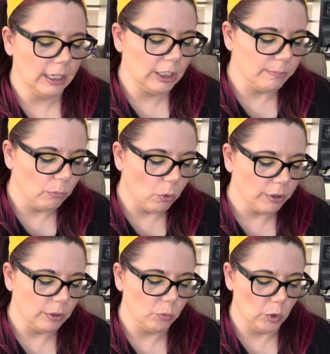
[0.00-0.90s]
it's more
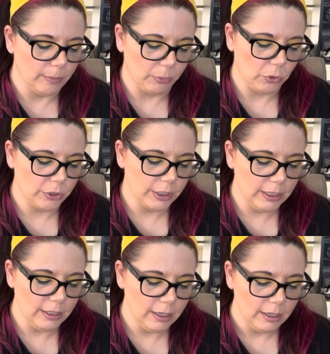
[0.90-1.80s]
than one
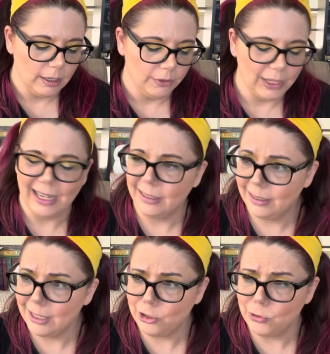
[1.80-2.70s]
person that
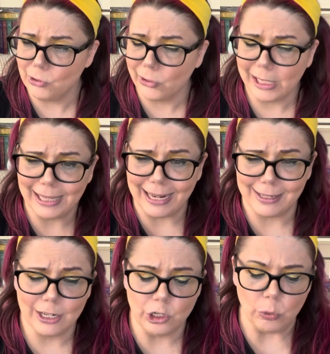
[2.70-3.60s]
did you dirty, that
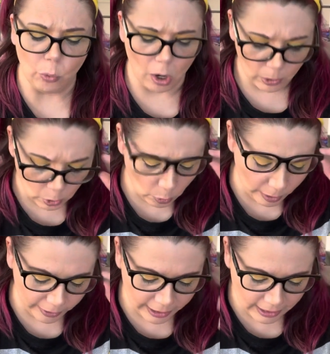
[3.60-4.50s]
did you wrong,
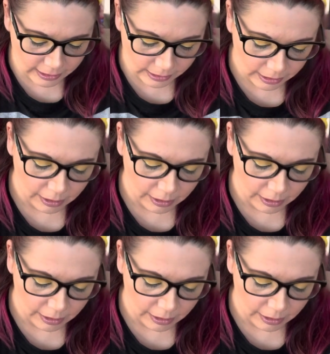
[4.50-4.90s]
Aquarius.